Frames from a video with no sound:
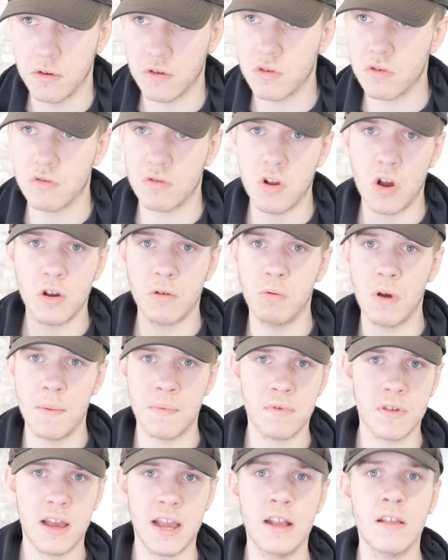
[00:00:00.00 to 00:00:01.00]
stock
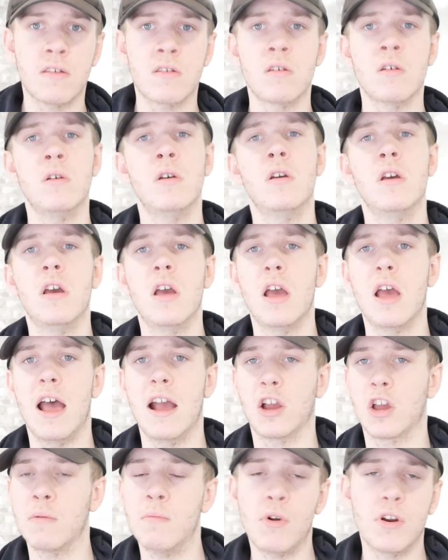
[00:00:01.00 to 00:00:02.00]
websites
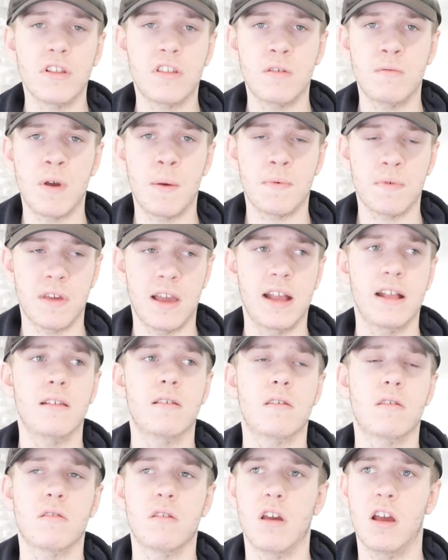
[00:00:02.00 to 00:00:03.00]
and commodity
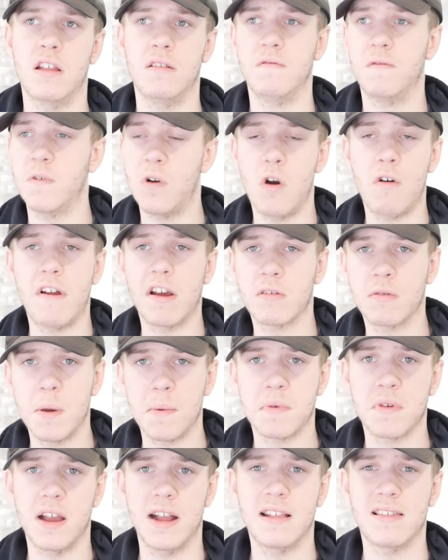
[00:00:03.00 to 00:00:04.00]
websites and forex
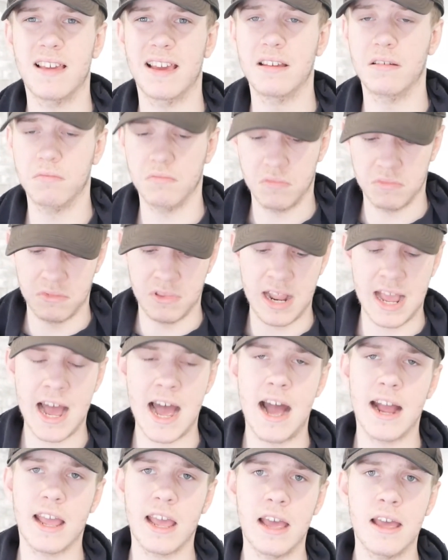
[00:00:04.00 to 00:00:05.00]
websites like
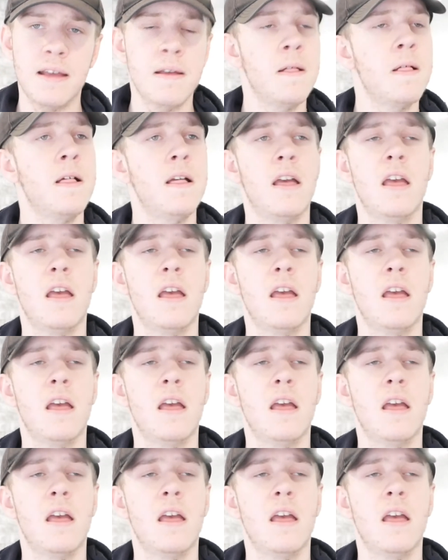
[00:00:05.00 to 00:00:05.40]
Naga,